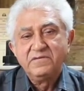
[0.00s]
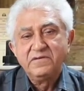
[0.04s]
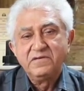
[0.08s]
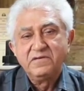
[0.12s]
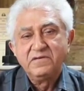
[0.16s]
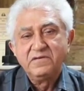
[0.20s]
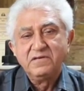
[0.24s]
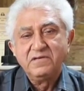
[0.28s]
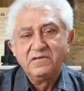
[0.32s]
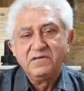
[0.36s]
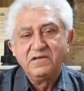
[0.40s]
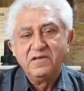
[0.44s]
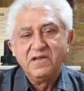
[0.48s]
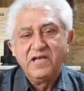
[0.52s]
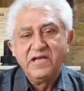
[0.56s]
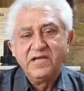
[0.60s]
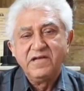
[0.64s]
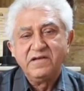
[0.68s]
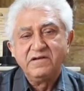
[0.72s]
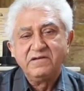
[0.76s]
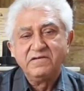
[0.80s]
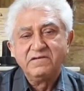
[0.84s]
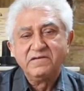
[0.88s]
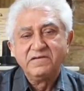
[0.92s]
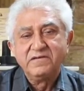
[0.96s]
uh,
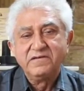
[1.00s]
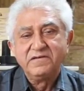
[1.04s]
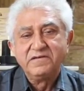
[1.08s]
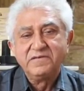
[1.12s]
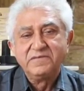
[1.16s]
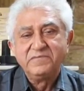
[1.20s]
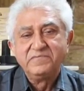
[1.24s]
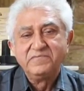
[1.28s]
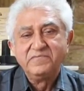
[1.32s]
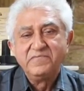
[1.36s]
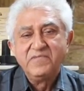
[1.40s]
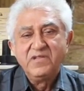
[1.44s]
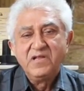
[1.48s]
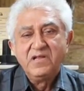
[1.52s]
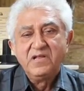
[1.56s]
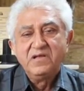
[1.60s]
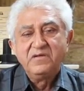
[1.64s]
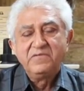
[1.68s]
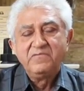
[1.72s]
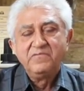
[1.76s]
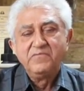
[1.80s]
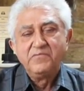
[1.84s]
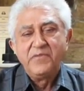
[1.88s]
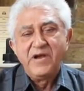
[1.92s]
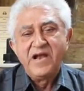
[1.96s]
like uh,
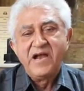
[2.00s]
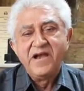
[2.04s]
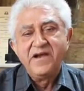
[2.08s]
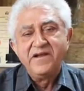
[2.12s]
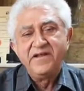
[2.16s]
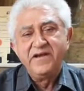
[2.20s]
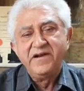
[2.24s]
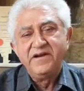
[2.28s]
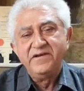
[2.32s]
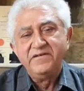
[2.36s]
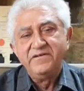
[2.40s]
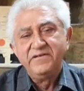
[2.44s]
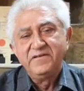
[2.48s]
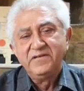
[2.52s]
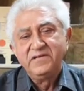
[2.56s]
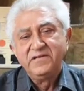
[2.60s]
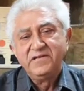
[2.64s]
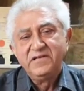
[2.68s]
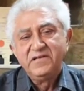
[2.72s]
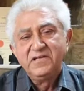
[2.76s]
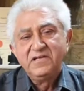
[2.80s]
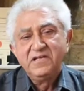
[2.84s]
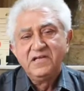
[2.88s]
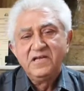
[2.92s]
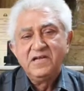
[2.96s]
band-aid
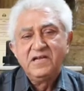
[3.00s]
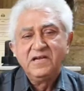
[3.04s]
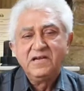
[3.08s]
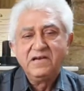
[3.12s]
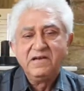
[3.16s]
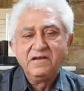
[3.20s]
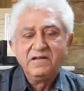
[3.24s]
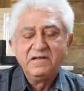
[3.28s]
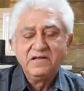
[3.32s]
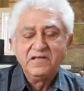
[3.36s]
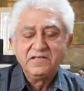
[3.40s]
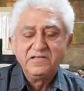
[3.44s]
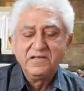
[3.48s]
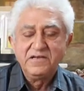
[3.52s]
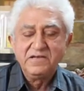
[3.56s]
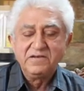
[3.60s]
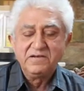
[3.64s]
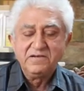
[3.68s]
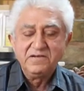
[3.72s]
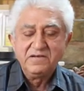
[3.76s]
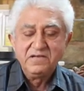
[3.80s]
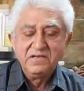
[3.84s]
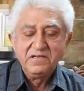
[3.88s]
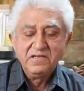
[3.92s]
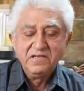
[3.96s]
and
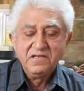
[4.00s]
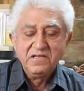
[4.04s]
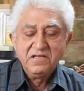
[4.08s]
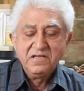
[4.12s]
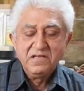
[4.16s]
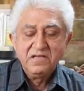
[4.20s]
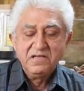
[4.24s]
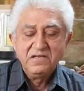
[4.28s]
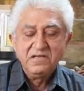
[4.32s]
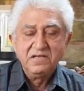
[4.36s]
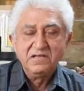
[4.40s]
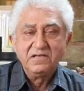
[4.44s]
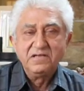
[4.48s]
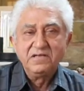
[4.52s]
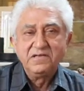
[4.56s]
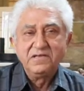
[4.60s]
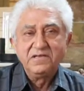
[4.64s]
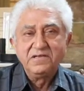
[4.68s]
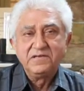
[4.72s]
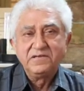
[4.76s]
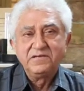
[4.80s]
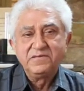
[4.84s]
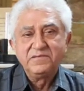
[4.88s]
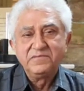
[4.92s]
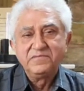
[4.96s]
other
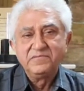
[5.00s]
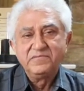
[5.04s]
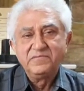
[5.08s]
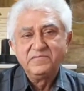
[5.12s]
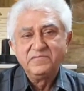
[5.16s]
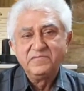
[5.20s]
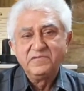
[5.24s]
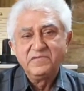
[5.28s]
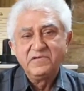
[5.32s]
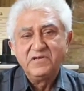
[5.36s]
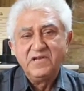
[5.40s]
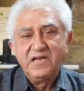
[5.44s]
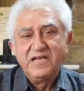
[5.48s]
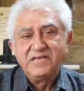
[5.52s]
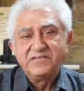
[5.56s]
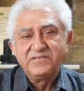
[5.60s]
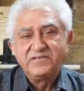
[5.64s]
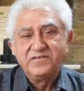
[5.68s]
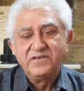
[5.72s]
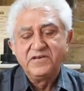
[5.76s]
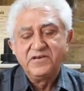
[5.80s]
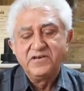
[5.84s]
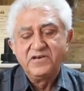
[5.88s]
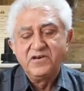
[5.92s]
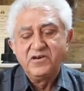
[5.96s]
uh,
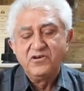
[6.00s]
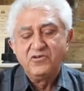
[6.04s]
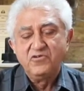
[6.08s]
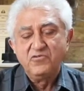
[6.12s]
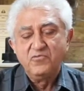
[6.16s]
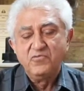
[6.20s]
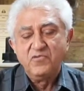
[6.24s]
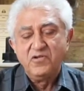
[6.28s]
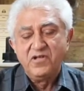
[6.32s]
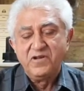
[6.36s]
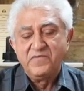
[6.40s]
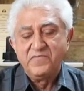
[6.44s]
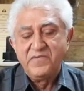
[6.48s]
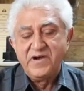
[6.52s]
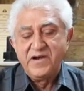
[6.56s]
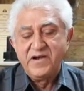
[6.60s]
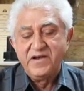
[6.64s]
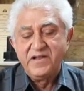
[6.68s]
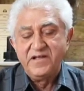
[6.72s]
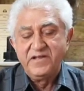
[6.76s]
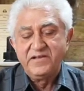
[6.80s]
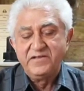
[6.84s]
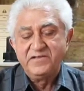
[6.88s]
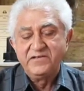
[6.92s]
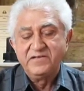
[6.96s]
elasticated tubular
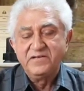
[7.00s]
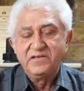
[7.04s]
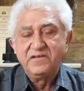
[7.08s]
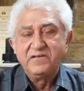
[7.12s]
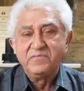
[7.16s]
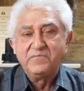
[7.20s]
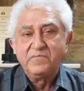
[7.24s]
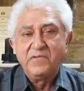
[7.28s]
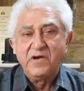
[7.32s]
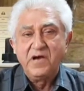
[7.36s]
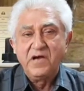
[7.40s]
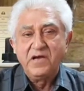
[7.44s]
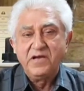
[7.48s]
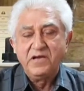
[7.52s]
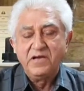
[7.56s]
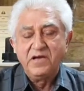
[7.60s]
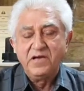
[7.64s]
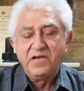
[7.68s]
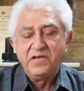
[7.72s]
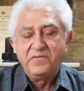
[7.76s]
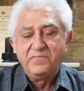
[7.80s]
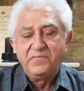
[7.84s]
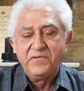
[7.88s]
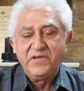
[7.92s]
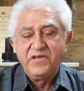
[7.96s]
bandage,
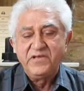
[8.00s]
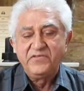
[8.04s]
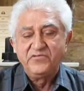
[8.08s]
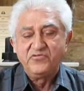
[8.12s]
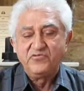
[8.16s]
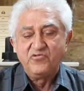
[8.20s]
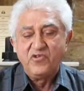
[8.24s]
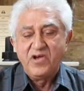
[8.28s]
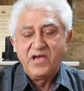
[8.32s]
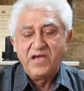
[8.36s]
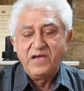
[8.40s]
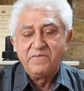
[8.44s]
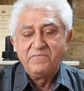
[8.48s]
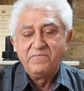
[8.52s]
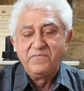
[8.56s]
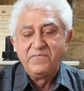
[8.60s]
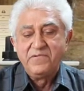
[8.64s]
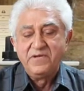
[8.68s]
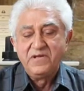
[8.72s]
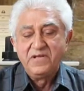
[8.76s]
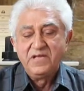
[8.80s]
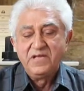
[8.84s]
I IPS web,